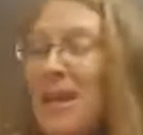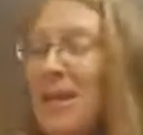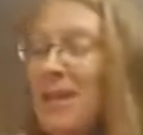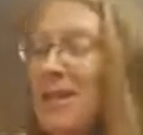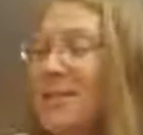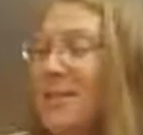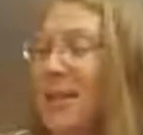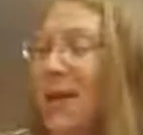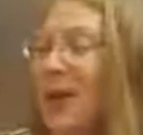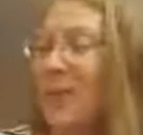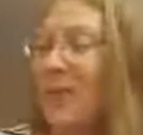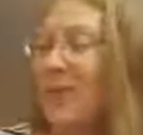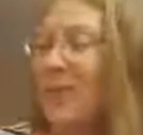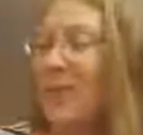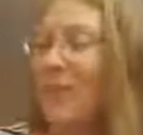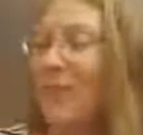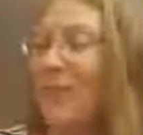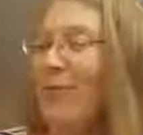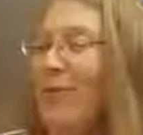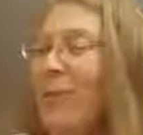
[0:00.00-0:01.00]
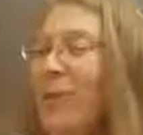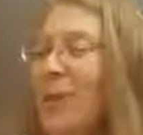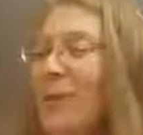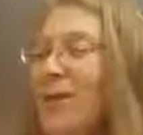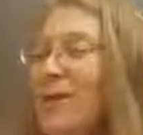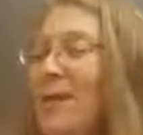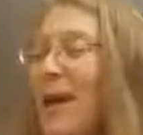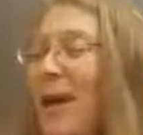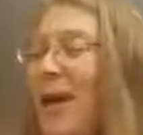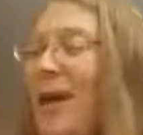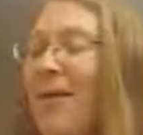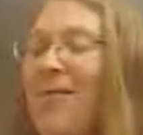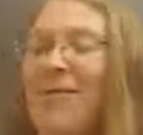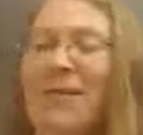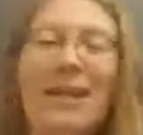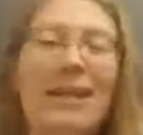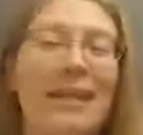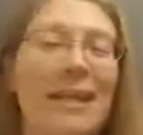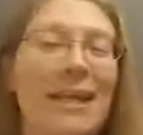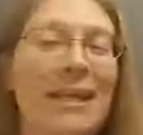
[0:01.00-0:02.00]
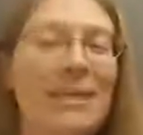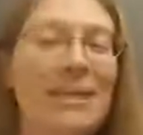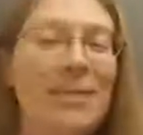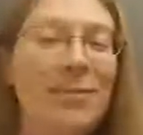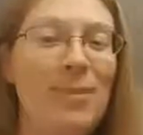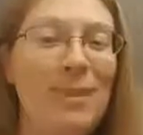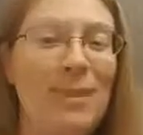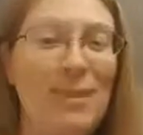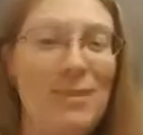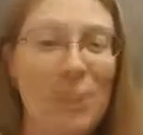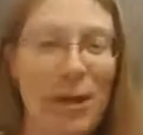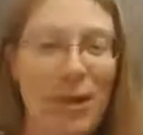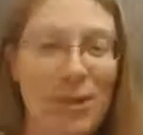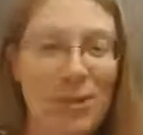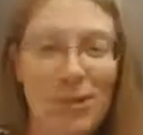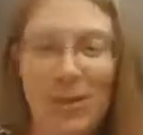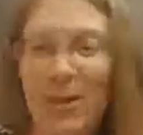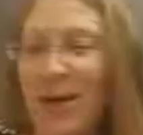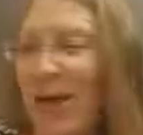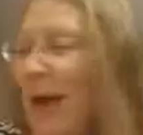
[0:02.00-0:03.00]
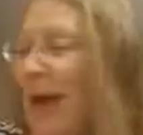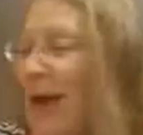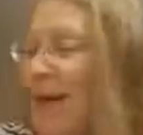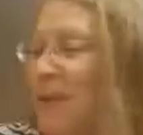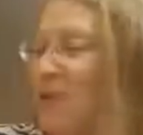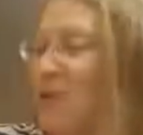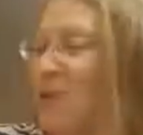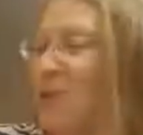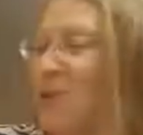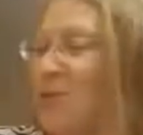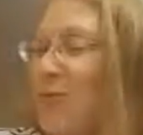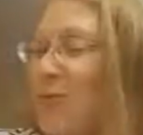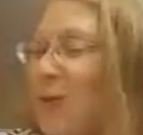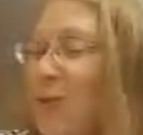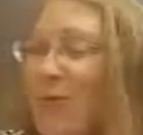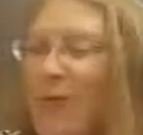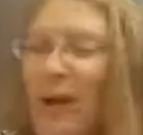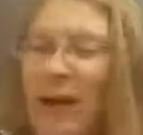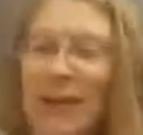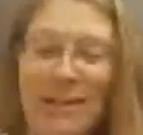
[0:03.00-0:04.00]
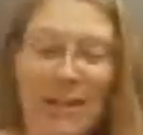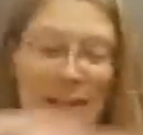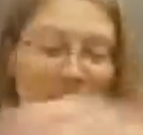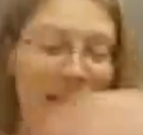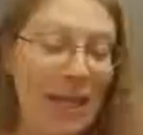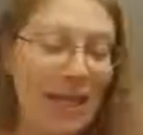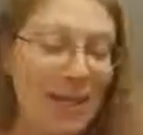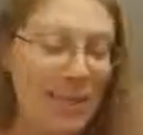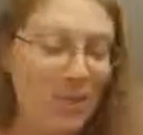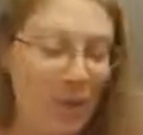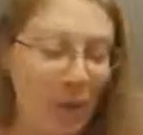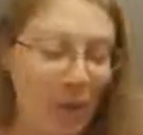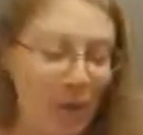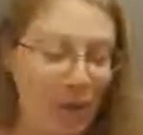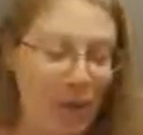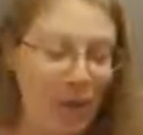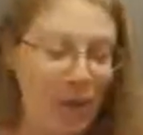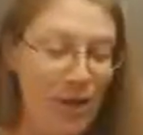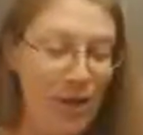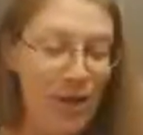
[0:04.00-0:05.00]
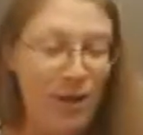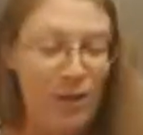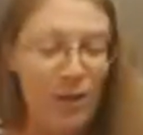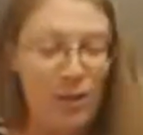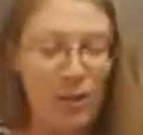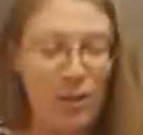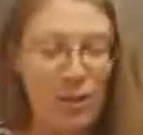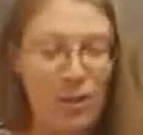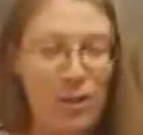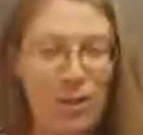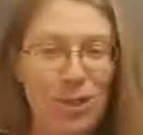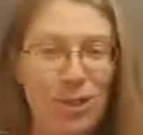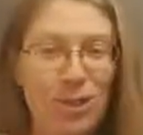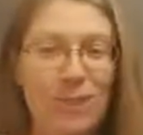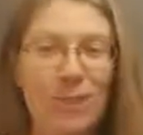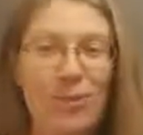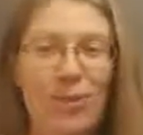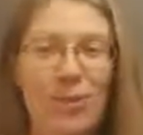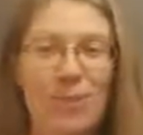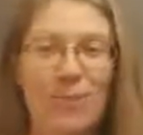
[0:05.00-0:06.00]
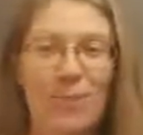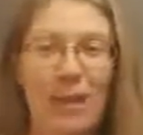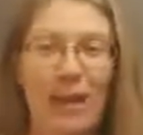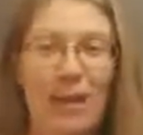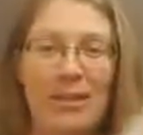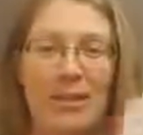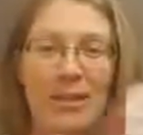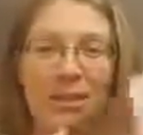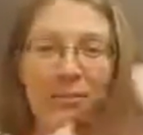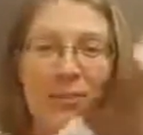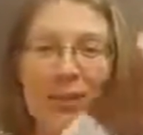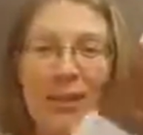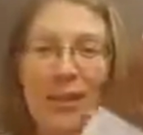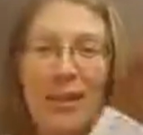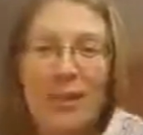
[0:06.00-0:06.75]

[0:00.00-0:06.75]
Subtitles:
So the 4s have the need to be special, as Richard Rohr writes in his book, The Christian Perspective.